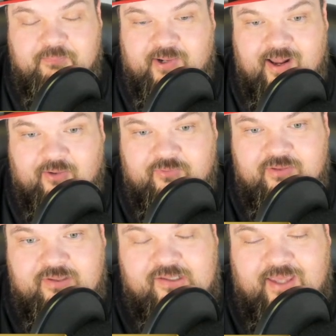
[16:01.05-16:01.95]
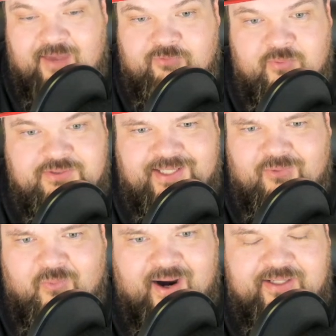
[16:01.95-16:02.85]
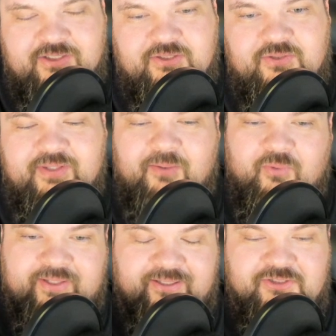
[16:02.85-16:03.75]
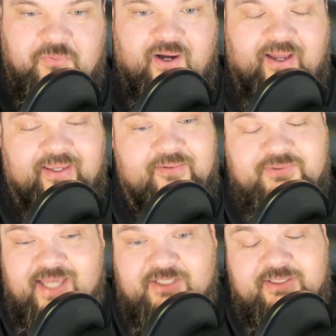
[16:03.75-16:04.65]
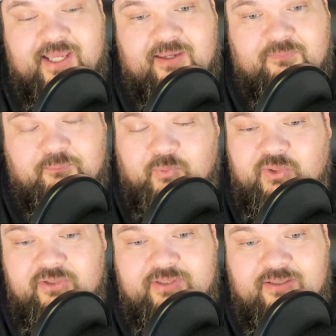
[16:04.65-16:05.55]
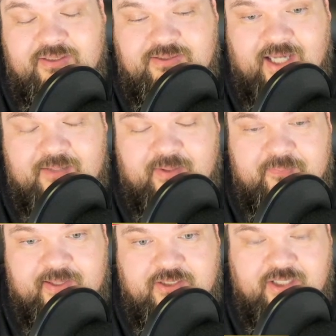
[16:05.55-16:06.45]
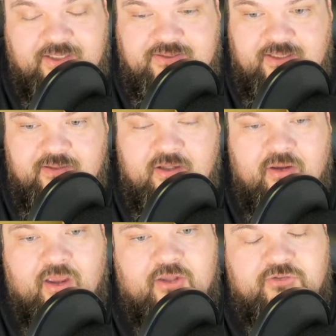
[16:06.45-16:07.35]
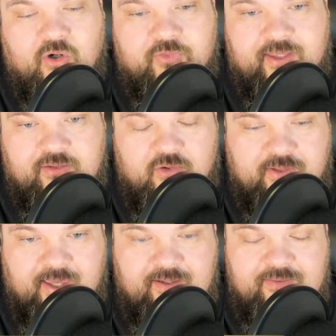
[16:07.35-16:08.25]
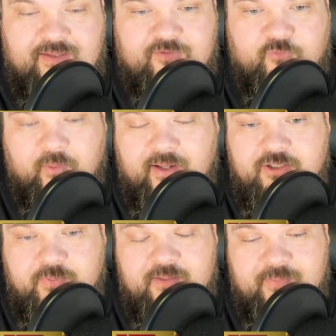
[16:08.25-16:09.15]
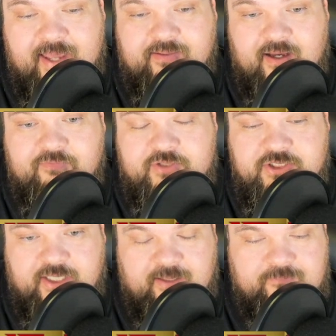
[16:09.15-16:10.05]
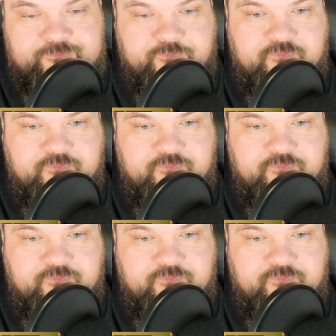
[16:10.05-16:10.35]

Brown, everyone's like, why did you do that? Well, here's why. It was actually a brilliant design by Ben Johnson. So they located that the 49ers were in man coverage again.